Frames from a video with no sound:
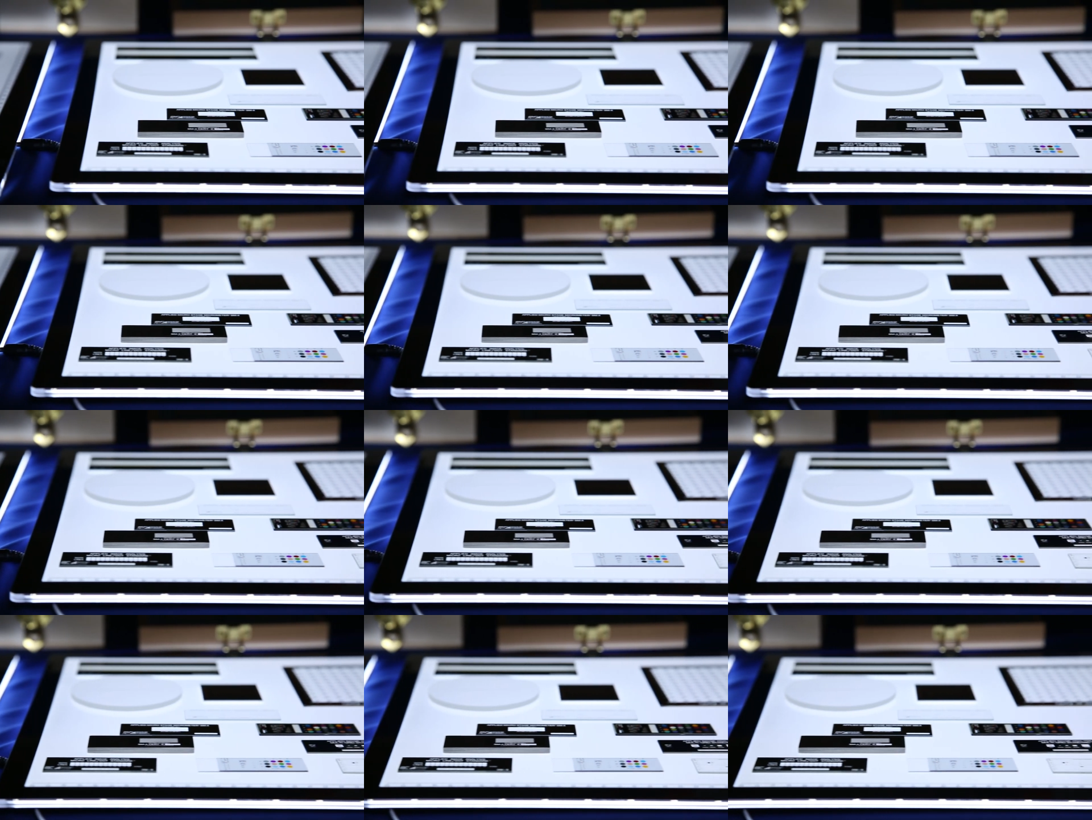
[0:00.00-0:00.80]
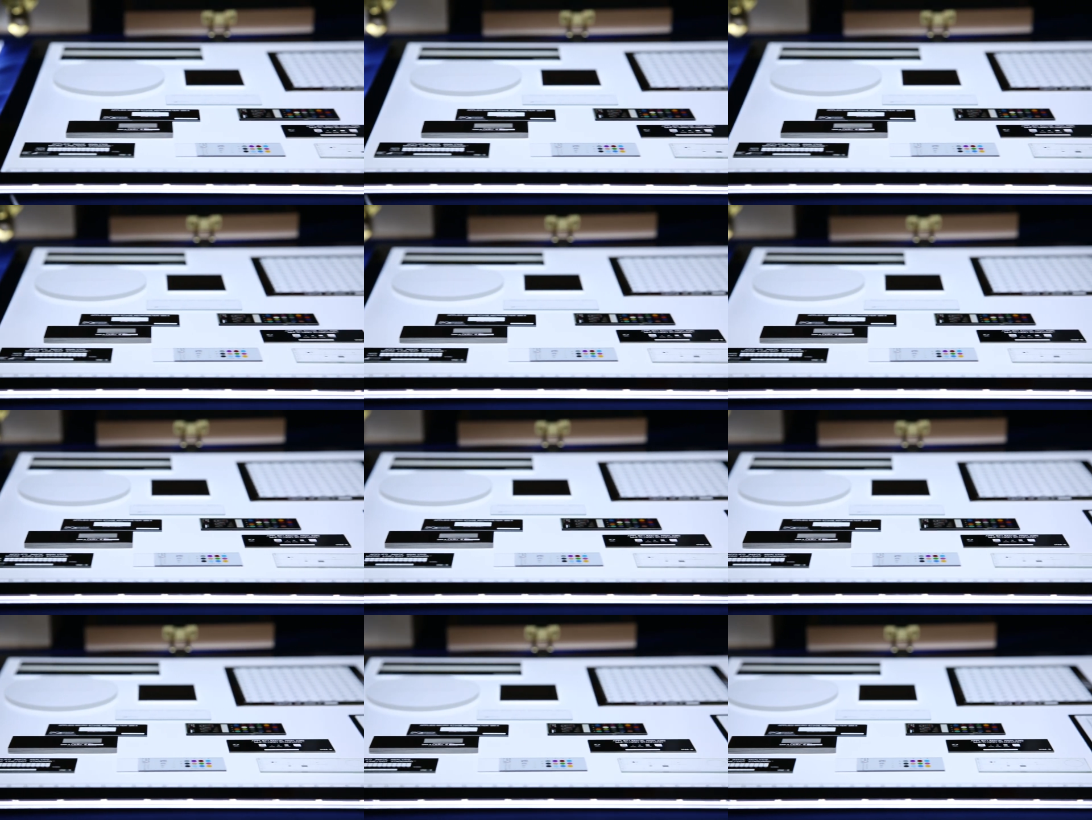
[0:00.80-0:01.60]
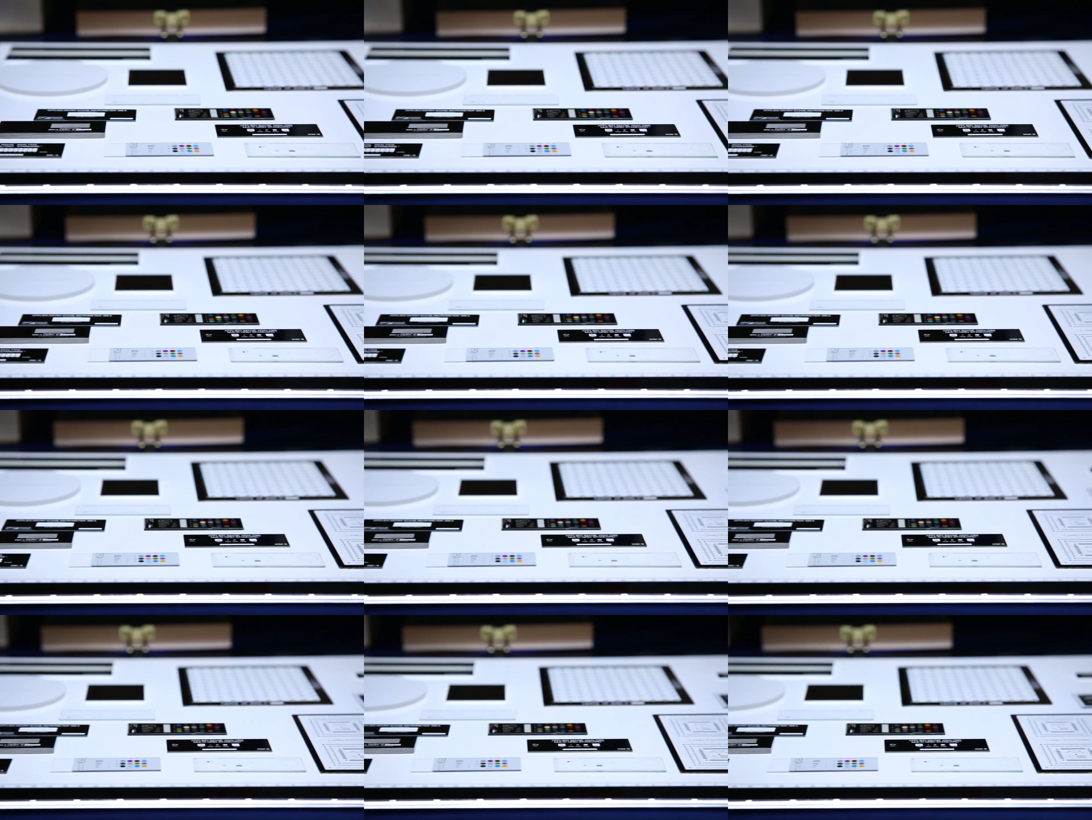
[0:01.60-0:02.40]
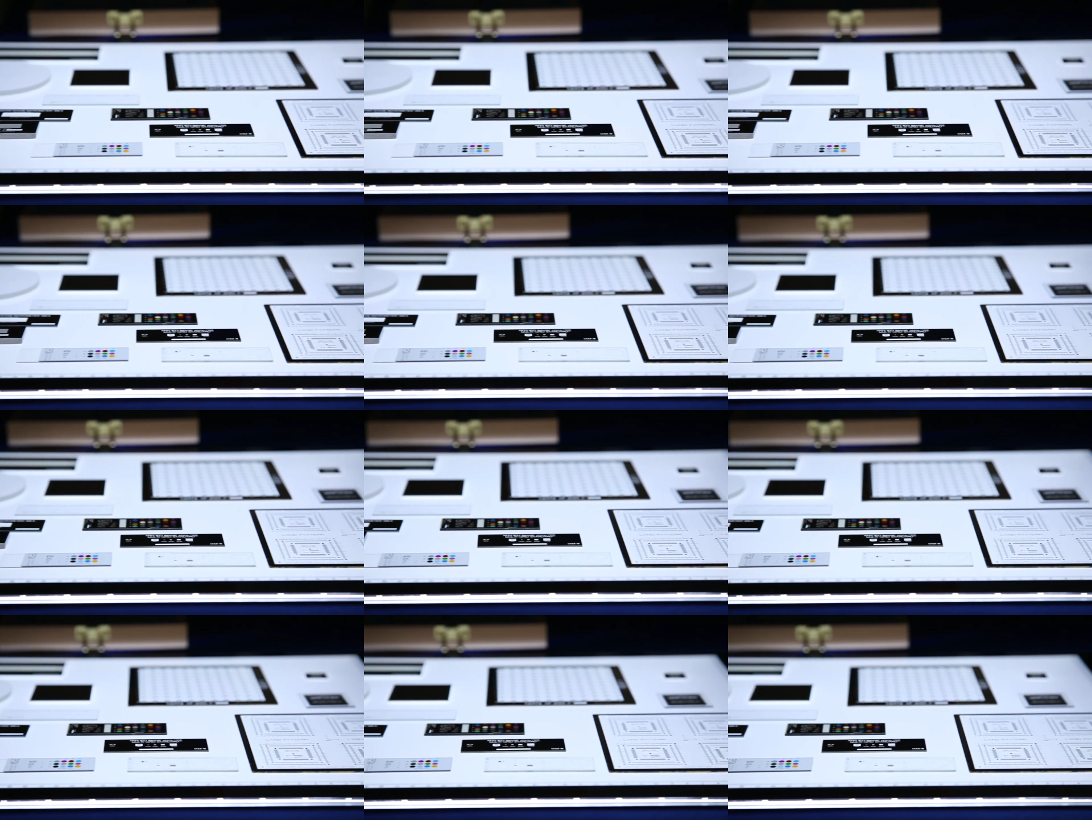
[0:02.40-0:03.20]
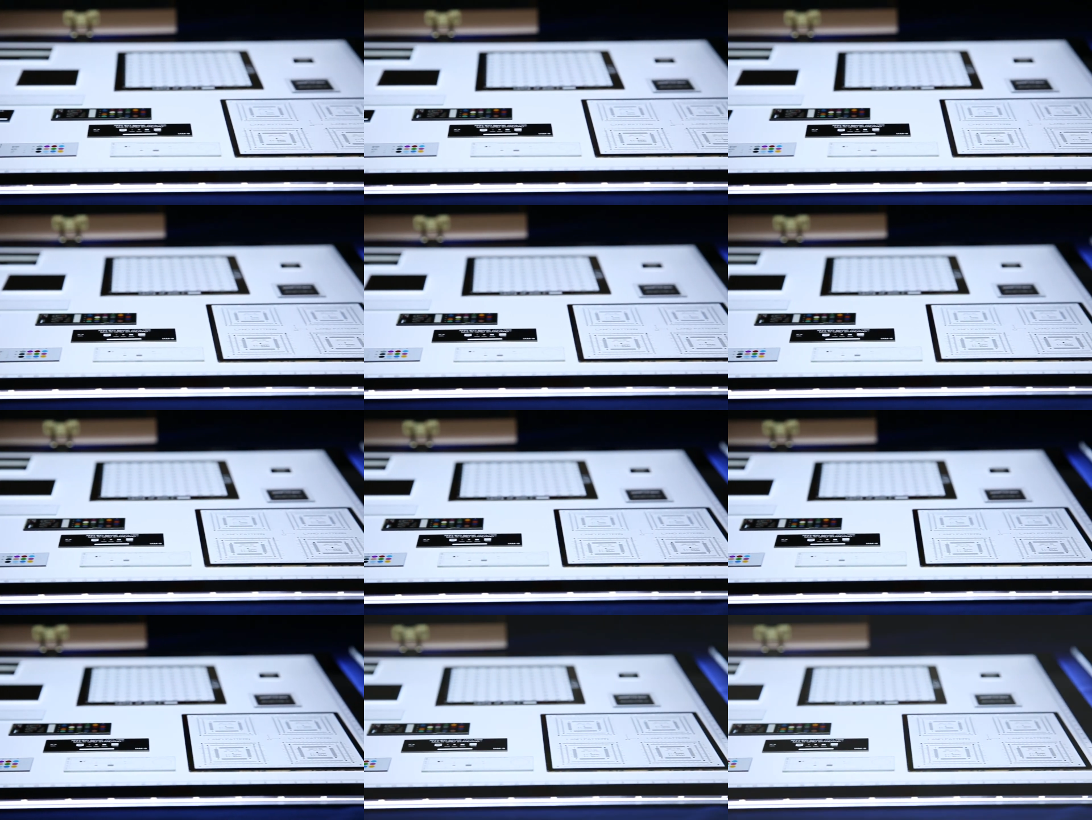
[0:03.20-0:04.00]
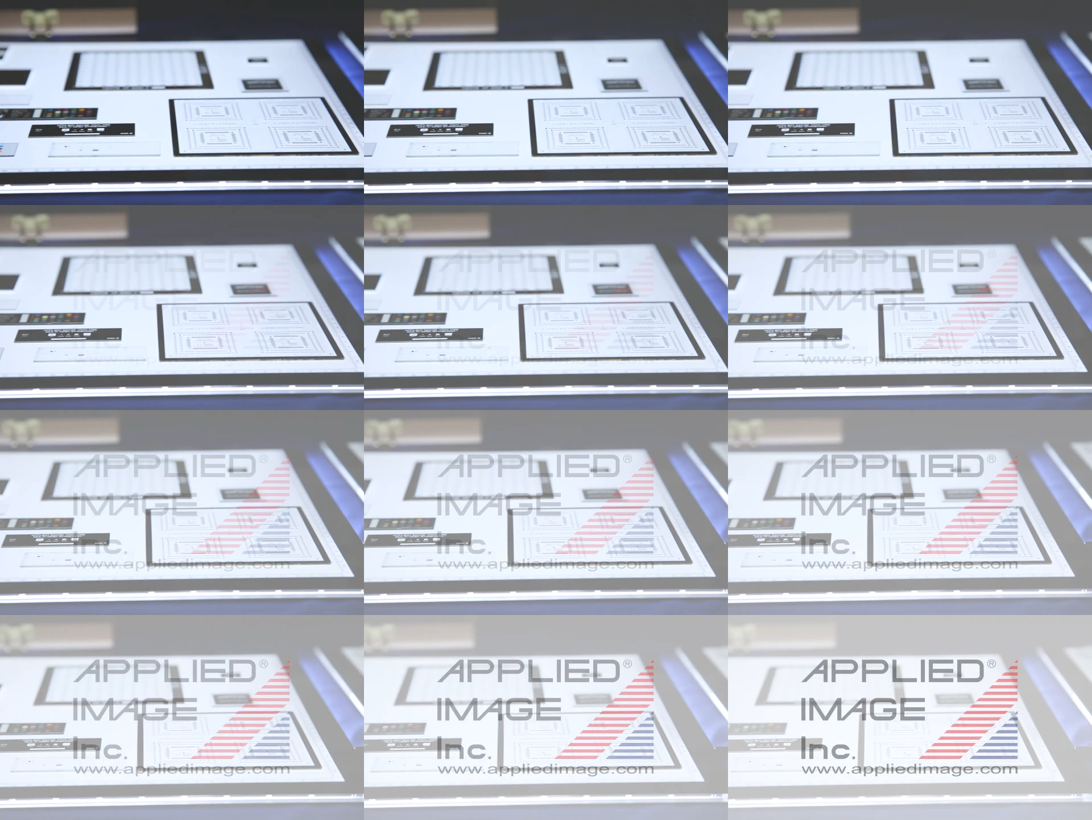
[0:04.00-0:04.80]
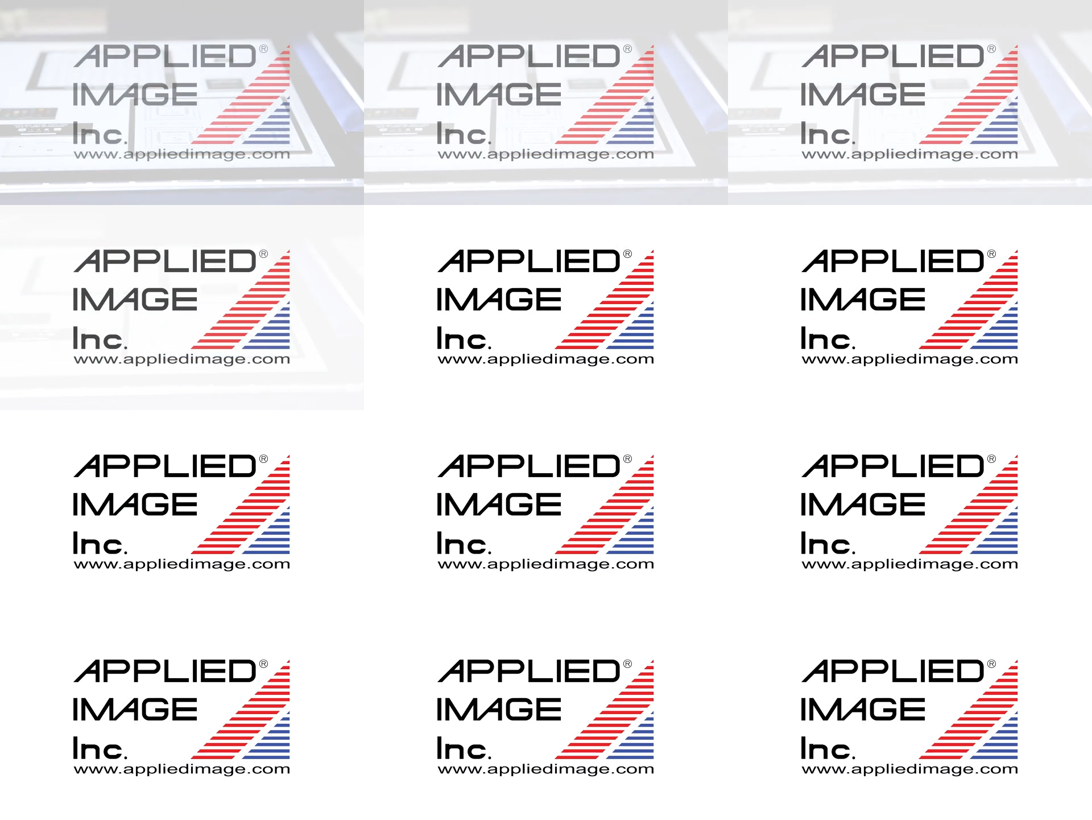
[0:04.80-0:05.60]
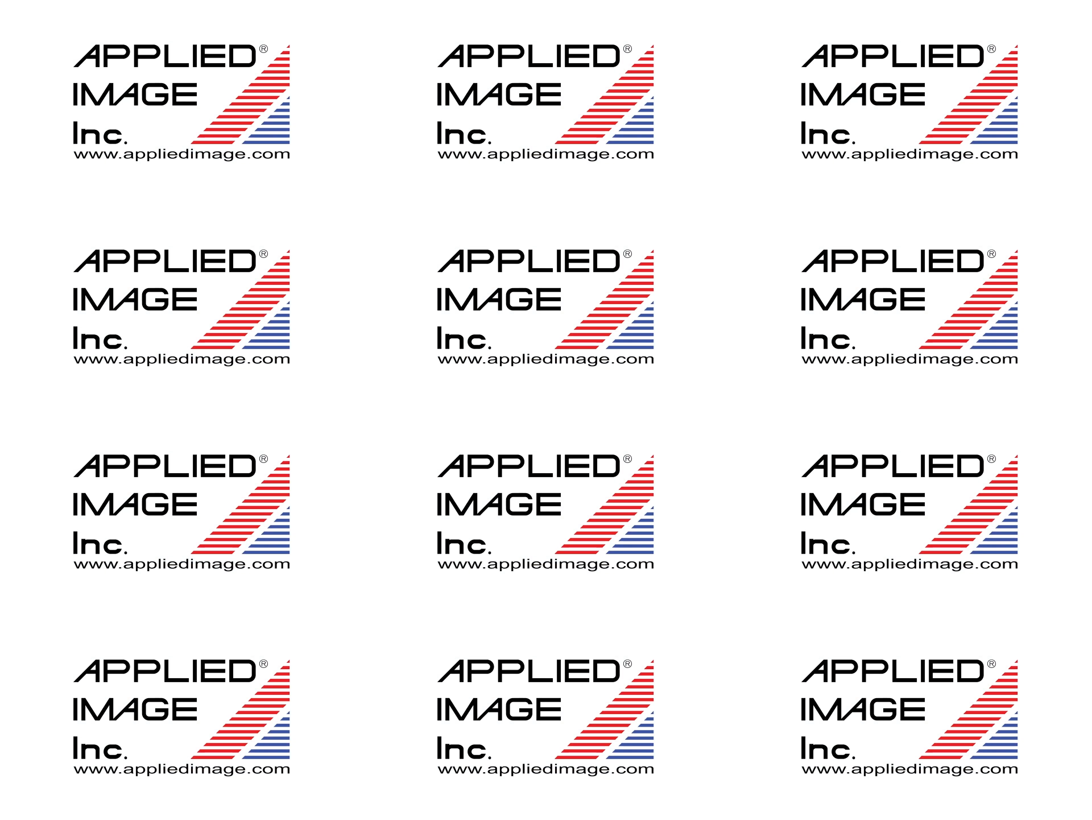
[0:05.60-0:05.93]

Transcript: Nobody's mouth can be seen.